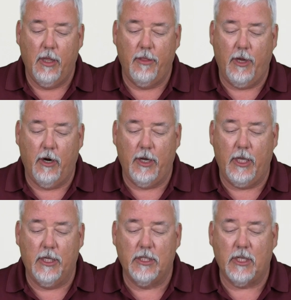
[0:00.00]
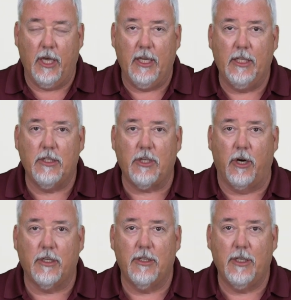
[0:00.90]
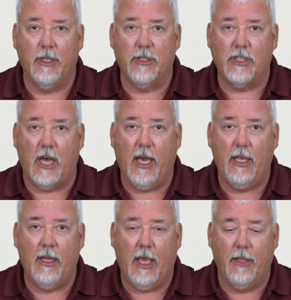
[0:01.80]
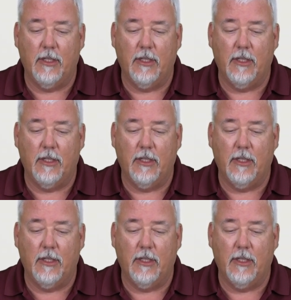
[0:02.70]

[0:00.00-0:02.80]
there is an insert inside, and